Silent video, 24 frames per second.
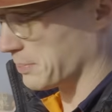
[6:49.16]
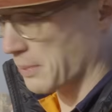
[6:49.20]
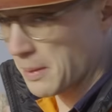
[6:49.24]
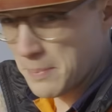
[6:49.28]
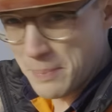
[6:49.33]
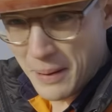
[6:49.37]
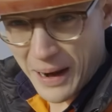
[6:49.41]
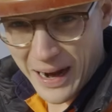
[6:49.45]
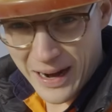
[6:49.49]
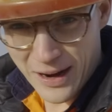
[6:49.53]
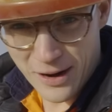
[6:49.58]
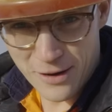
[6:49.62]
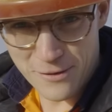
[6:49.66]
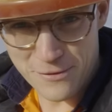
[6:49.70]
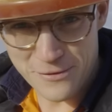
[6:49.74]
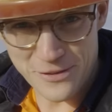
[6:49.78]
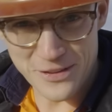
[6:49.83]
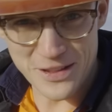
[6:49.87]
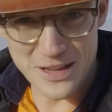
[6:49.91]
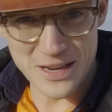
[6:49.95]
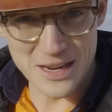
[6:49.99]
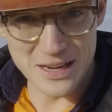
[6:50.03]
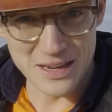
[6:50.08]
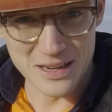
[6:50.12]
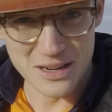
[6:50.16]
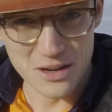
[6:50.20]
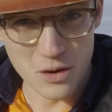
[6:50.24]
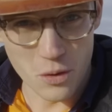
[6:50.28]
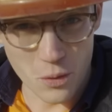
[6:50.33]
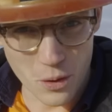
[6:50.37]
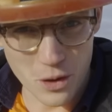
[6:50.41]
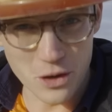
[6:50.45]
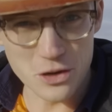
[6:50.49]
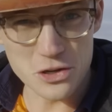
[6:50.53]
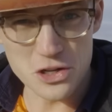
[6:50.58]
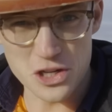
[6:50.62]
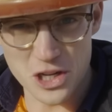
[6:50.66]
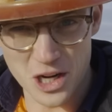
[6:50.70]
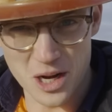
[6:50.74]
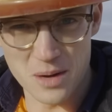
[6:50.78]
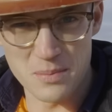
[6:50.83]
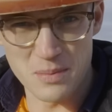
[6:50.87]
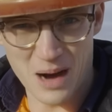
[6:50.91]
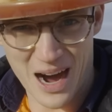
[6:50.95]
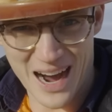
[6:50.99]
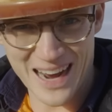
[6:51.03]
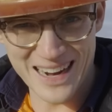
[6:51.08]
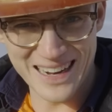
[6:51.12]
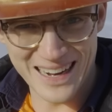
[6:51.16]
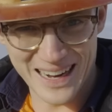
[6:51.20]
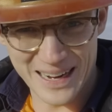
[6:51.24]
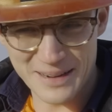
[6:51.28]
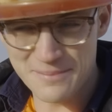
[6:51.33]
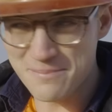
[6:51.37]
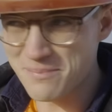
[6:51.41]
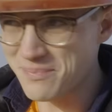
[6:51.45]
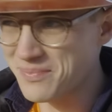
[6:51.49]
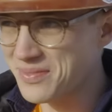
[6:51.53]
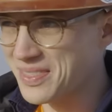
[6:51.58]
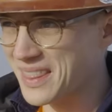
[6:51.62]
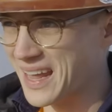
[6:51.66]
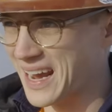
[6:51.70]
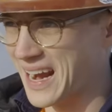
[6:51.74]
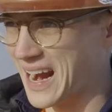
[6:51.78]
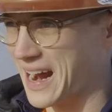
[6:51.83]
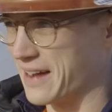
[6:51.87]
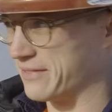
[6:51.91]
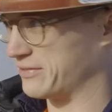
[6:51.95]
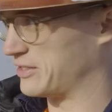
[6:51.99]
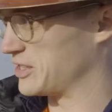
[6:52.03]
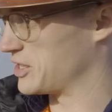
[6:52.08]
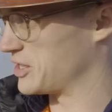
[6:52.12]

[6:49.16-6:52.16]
prepare for the oil shale mining, they have